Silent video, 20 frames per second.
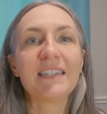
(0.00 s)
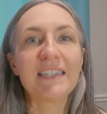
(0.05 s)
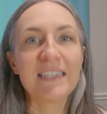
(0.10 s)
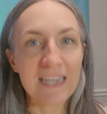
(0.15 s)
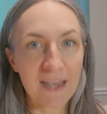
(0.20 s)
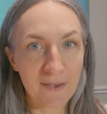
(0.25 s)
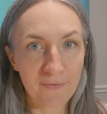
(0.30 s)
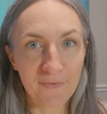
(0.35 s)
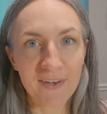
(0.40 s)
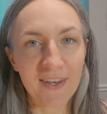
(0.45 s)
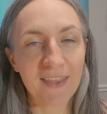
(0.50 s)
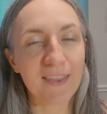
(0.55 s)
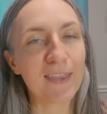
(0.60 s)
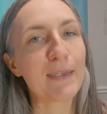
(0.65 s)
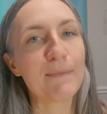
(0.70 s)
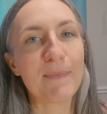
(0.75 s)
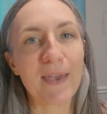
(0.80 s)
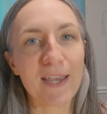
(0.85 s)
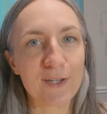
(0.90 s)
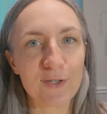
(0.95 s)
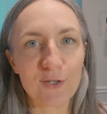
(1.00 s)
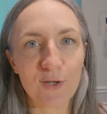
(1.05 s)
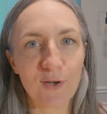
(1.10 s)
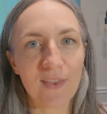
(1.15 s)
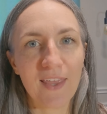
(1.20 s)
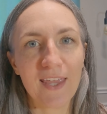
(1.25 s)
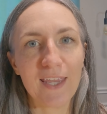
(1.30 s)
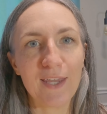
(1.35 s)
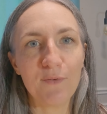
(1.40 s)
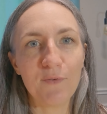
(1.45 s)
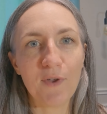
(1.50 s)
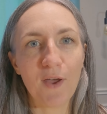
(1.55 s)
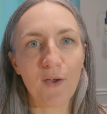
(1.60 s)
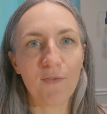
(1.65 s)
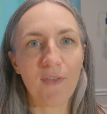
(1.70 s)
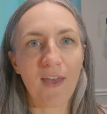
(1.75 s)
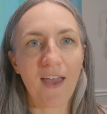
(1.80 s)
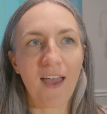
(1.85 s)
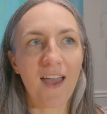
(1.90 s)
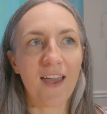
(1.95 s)
definitely make sure that you
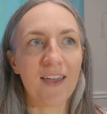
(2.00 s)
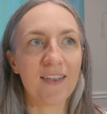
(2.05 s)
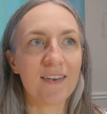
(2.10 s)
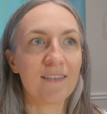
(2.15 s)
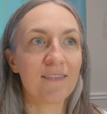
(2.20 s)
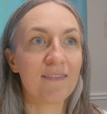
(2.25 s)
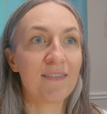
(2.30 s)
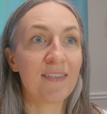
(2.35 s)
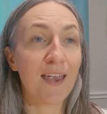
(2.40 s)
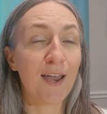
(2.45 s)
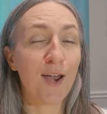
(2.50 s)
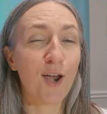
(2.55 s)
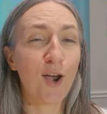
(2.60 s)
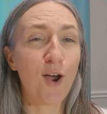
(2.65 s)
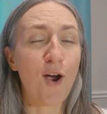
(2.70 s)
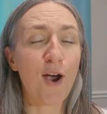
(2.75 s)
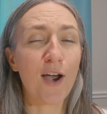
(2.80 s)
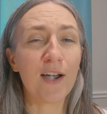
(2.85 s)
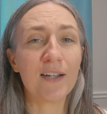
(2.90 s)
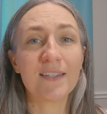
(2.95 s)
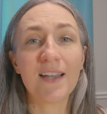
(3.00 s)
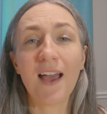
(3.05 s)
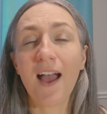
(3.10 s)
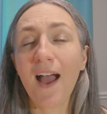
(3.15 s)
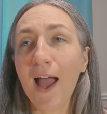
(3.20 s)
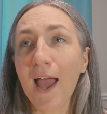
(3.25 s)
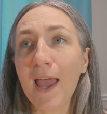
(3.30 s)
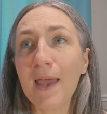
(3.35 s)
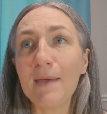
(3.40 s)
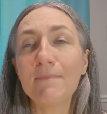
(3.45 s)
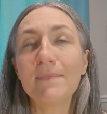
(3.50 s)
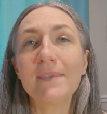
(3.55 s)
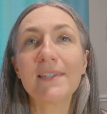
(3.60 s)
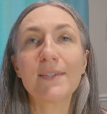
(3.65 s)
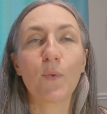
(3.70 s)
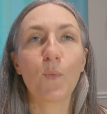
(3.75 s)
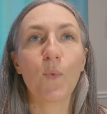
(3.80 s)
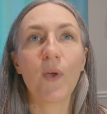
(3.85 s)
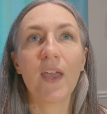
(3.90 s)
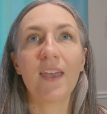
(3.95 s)
know that. There are
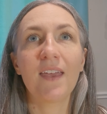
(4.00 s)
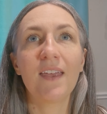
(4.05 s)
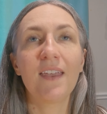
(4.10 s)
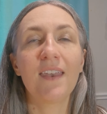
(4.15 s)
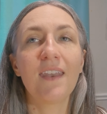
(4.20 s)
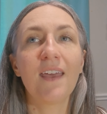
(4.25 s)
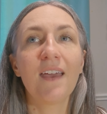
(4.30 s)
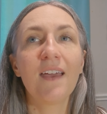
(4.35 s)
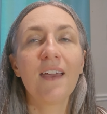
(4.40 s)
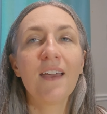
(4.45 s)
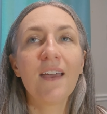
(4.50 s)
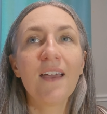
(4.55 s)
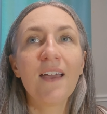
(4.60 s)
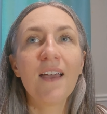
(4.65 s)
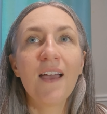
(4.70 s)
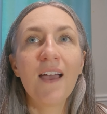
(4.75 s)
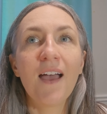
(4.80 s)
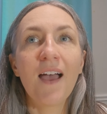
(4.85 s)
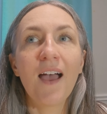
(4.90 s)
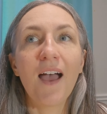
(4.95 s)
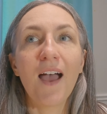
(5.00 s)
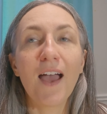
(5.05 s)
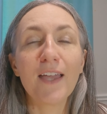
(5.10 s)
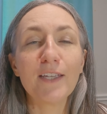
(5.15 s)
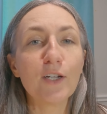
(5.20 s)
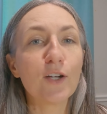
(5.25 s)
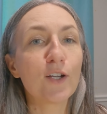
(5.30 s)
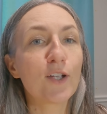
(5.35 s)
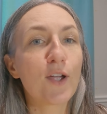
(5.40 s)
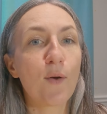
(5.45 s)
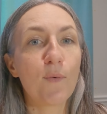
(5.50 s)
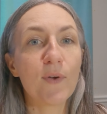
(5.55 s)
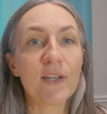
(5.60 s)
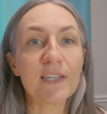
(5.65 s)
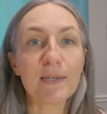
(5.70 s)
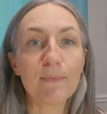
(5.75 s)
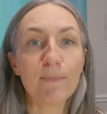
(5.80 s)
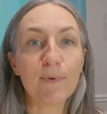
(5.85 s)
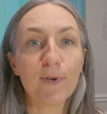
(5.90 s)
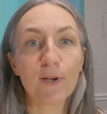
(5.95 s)
times when you're
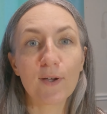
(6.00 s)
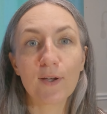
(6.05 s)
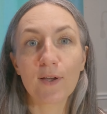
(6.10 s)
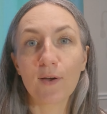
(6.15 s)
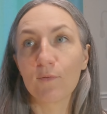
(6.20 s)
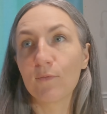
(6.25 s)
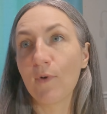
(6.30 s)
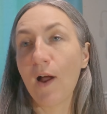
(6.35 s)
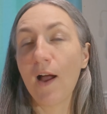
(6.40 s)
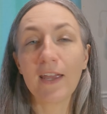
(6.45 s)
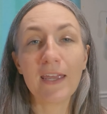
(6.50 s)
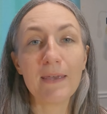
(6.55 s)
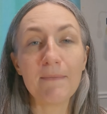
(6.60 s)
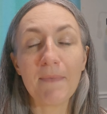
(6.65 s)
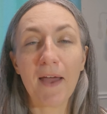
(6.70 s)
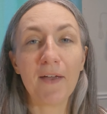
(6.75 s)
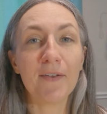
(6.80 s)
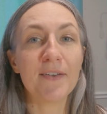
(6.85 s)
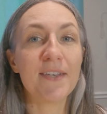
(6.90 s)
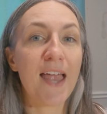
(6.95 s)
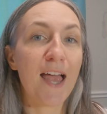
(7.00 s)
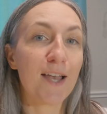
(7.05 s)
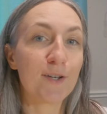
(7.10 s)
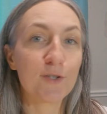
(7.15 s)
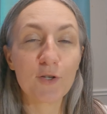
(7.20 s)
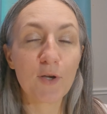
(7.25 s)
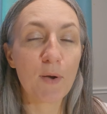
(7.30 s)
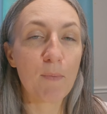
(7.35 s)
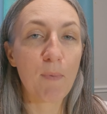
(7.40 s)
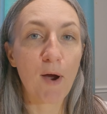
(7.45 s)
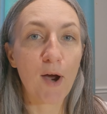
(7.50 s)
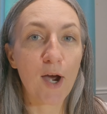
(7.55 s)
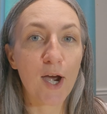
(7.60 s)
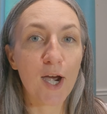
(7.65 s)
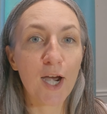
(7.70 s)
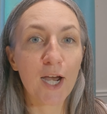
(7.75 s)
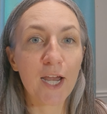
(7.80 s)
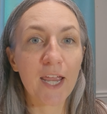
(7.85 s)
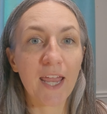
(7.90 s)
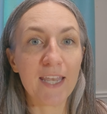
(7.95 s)
going to book Rocky Mountain National
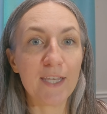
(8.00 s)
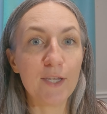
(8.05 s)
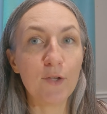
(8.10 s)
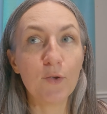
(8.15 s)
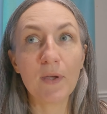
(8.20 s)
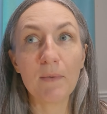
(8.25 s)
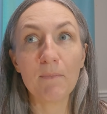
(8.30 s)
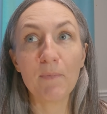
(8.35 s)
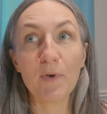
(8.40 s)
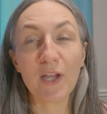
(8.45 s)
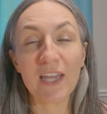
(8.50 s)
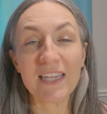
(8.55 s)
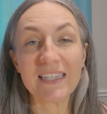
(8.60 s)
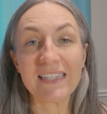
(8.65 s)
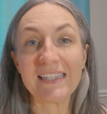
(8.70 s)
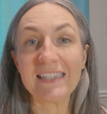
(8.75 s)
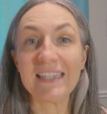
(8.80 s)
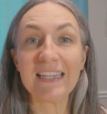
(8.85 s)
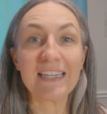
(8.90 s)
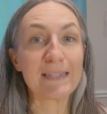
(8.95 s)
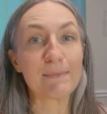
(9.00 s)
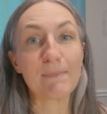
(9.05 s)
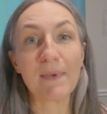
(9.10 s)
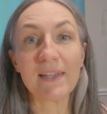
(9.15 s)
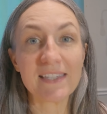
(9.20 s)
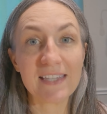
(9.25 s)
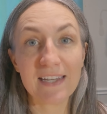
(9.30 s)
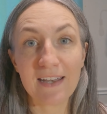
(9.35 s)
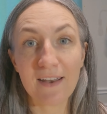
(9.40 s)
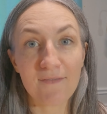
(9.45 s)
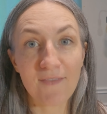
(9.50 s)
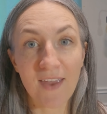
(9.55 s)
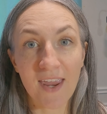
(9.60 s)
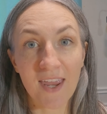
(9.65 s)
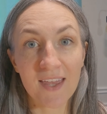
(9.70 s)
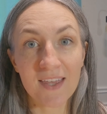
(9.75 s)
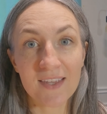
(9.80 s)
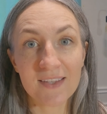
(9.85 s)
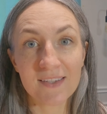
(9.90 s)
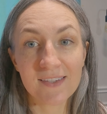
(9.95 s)
Park and you can book it 6 months in
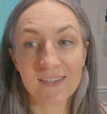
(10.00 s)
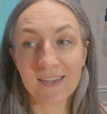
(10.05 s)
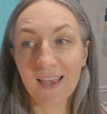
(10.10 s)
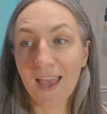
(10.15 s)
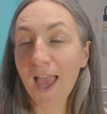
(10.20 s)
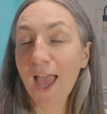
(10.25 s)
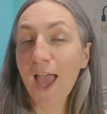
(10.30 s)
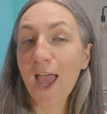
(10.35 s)
advance.